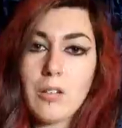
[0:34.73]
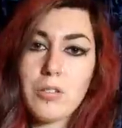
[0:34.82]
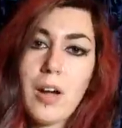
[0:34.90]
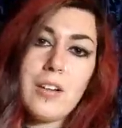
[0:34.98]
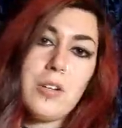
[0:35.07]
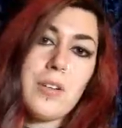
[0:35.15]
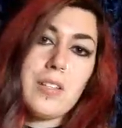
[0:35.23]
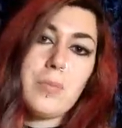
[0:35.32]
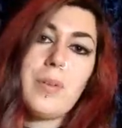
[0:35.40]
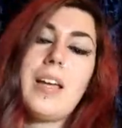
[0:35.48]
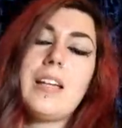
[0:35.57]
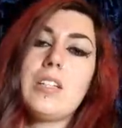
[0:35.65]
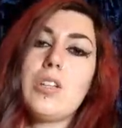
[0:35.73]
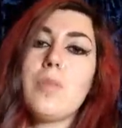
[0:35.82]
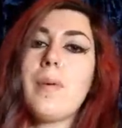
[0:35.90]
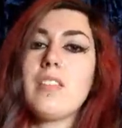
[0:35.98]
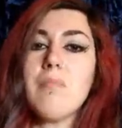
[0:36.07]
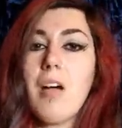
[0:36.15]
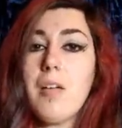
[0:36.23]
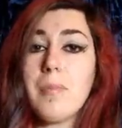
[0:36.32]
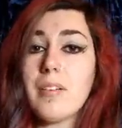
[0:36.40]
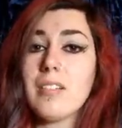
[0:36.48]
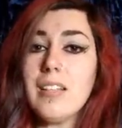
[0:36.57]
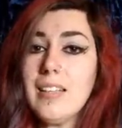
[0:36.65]
I'll try to explain to the best of my
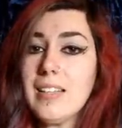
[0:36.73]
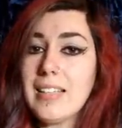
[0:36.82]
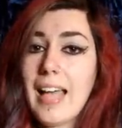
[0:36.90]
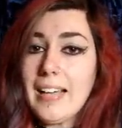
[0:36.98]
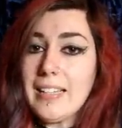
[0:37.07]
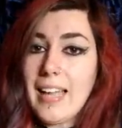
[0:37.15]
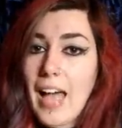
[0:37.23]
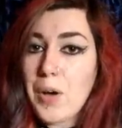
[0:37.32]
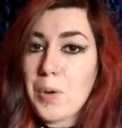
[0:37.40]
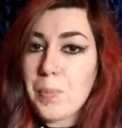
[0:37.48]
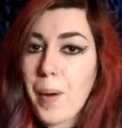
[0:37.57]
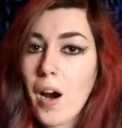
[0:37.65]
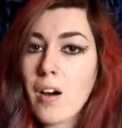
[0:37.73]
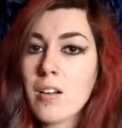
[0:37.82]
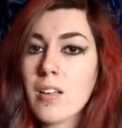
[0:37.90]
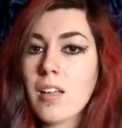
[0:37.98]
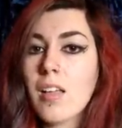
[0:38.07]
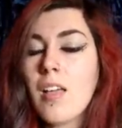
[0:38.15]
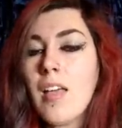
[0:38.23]
ability exactly how to bark.